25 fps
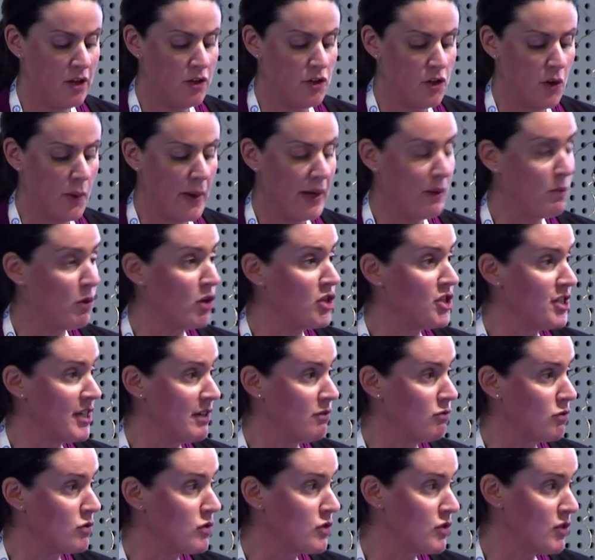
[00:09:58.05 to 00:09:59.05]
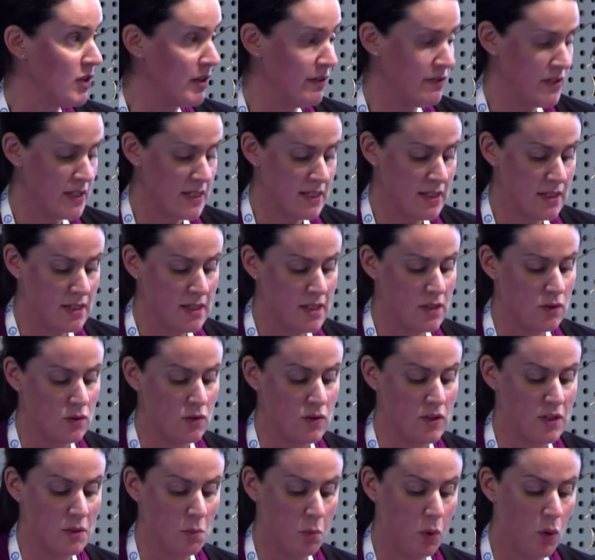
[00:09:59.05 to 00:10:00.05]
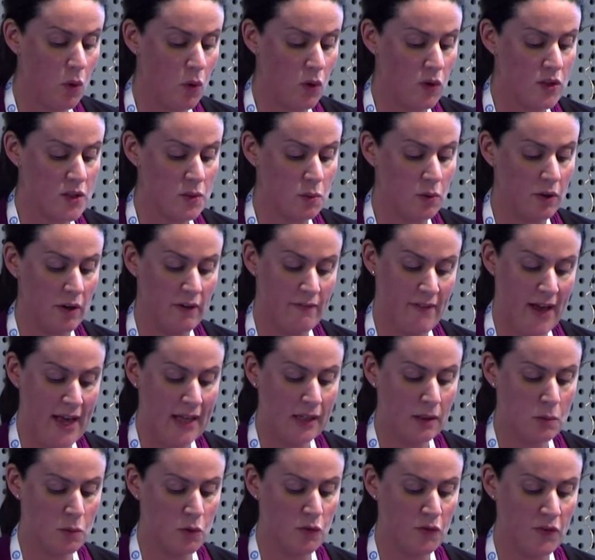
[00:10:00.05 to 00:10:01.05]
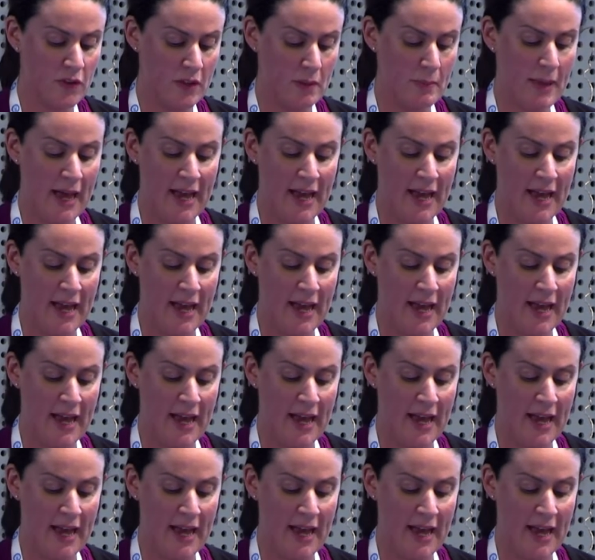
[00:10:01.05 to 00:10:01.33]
knowing what general services or supports were available for the